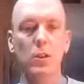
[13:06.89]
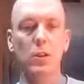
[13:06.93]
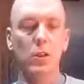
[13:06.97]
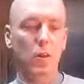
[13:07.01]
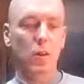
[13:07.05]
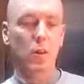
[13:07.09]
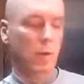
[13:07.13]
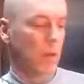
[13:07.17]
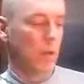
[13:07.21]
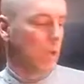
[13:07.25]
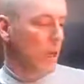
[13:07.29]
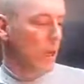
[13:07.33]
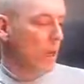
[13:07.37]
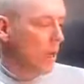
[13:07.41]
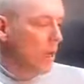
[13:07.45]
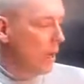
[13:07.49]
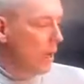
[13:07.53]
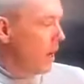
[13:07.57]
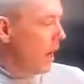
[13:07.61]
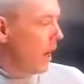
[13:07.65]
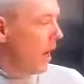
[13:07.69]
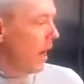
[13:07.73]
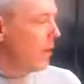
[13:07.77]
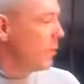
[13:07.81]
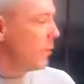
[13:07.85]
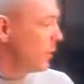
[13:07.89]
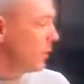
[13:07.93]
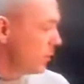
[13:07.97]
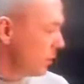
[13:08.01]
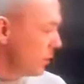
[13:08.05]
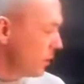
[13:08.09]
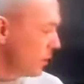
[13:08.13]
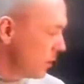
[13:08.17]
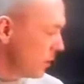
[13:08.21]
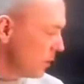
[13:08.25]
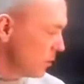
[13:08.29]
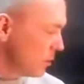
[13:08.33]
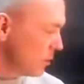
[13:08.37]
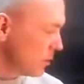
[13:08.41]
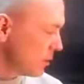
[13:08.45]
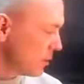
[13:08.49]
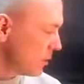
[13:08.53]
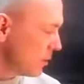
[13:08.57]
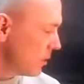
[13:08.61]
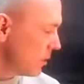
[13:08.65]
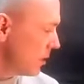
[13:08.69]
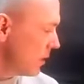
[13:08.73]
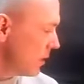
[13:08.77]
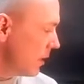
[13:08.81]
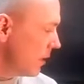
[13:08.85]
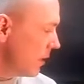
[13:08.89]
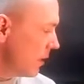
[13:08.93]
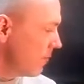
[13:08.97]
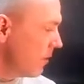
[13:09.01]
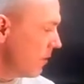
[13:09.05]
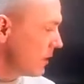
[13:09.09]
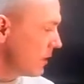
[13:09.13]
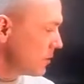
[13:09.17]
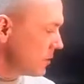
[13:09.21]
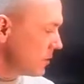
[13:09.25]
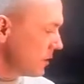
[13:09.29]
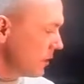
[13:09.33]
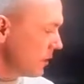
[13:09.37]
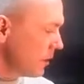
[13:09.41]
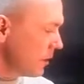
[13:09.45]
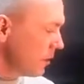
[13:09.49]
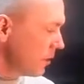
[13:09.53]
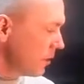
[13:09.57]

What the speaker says: So I build those, and eventually,